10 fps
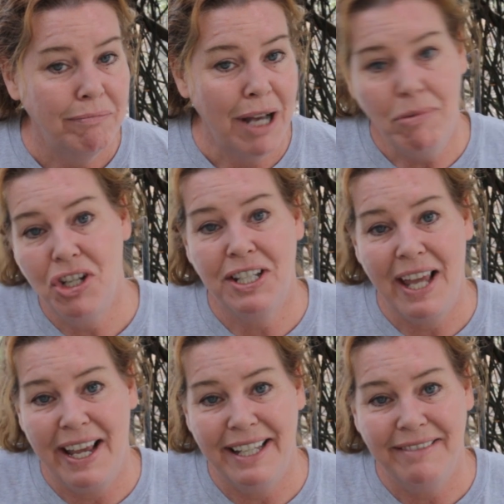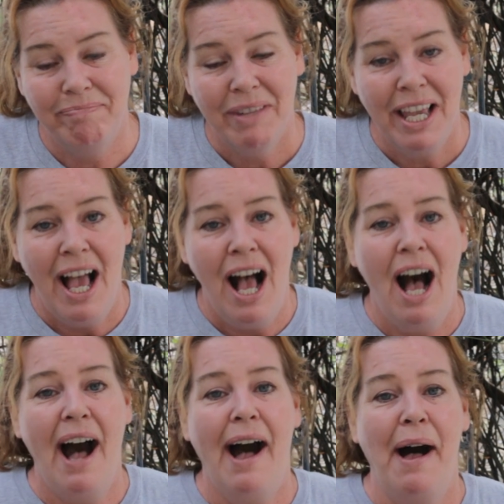I'm just saying,
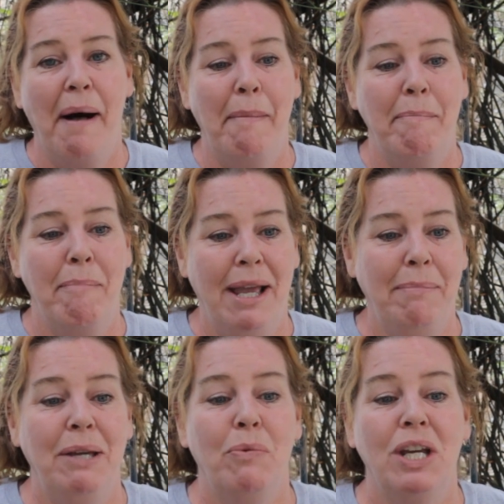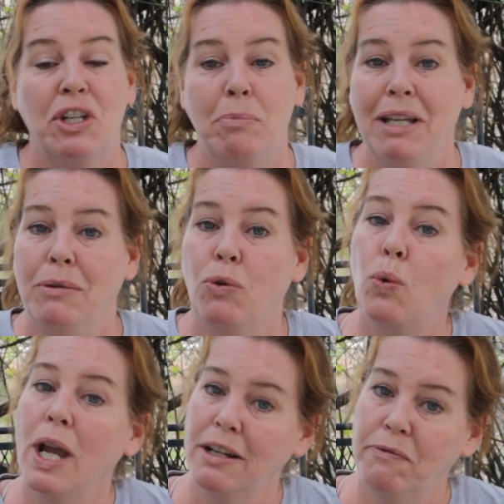uh, maybe we should be
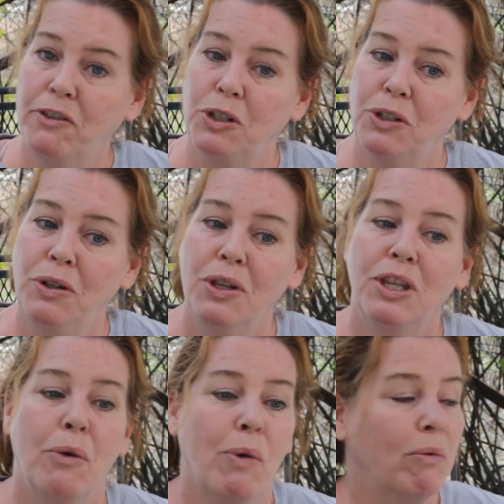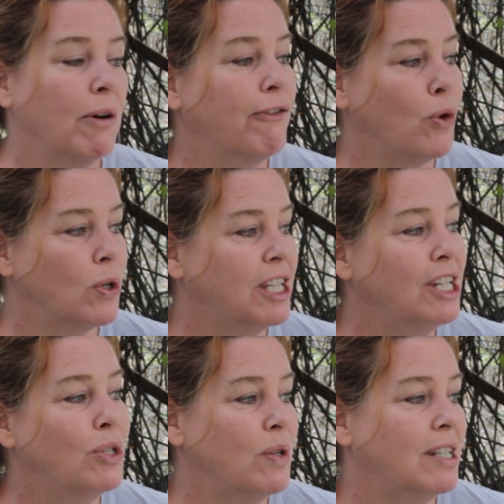grateful that we were forced
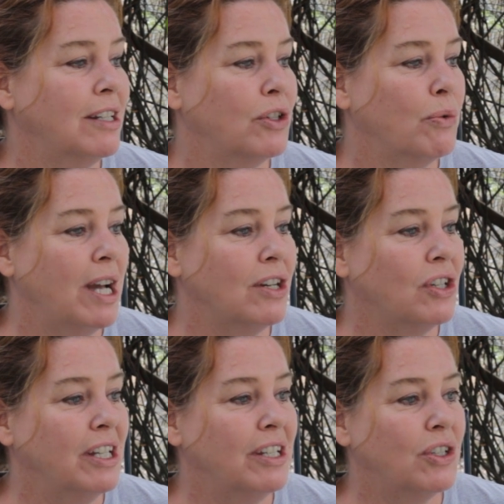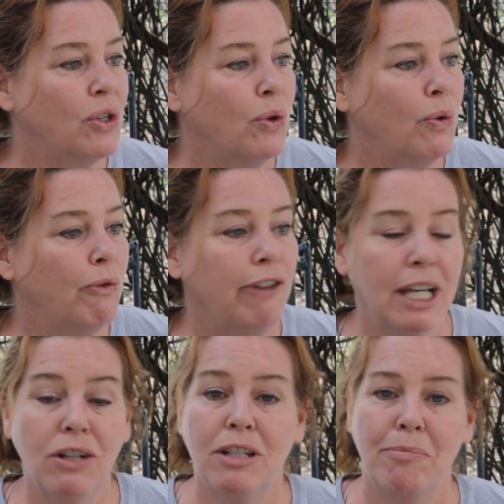into a situation to
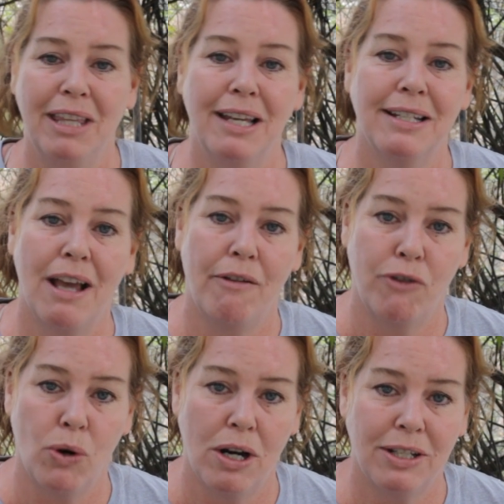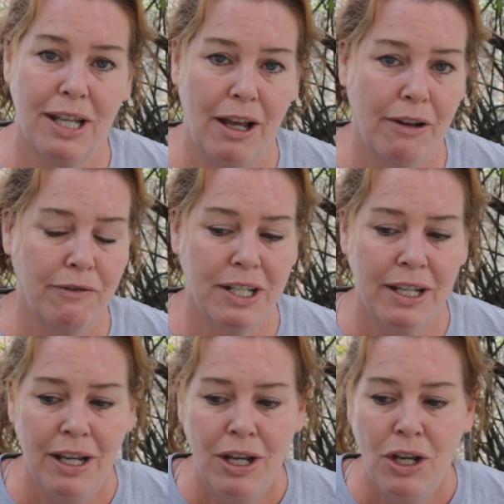figure some things out for ourselves,
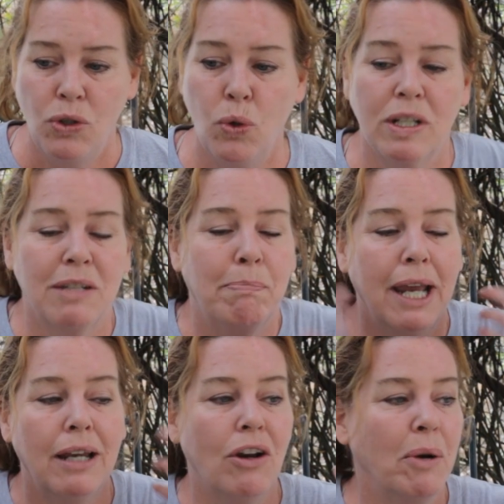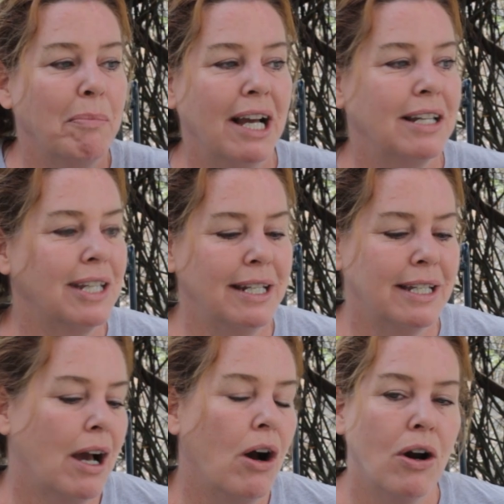to expand our minds
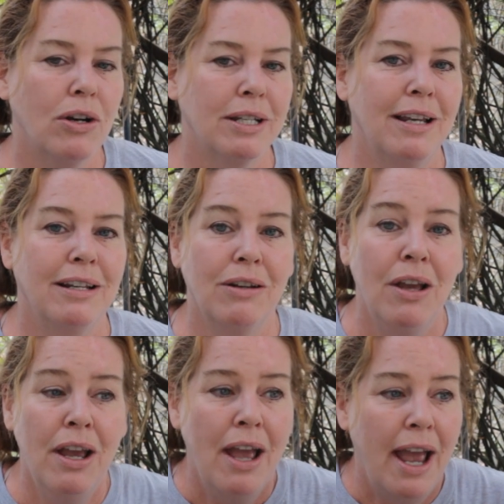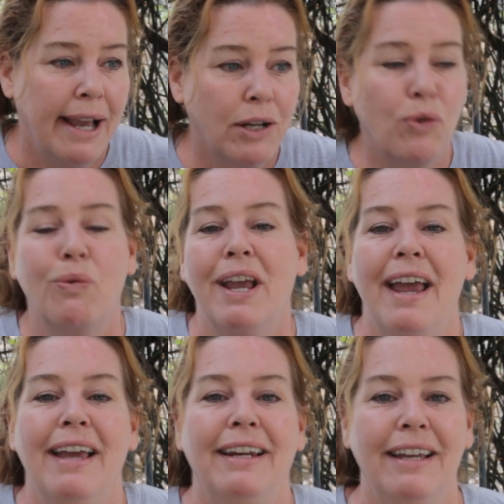into art and and
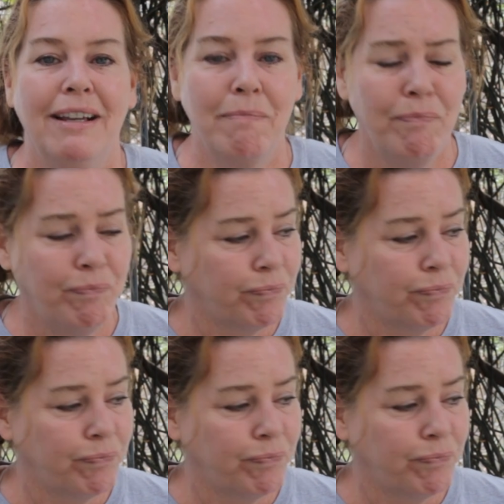creating.